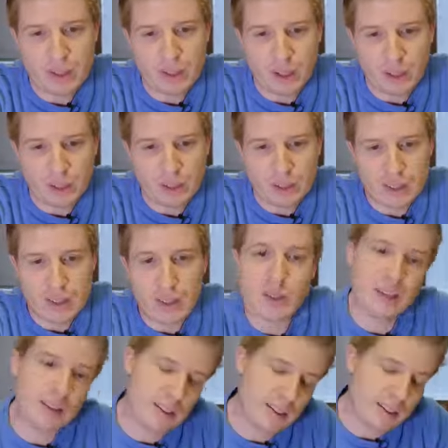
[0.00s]
And so
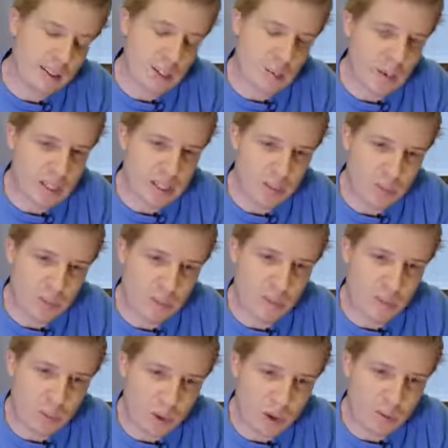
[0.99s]
then that just makes it
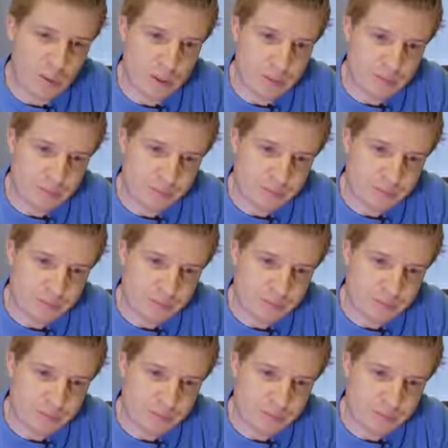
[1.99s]
private.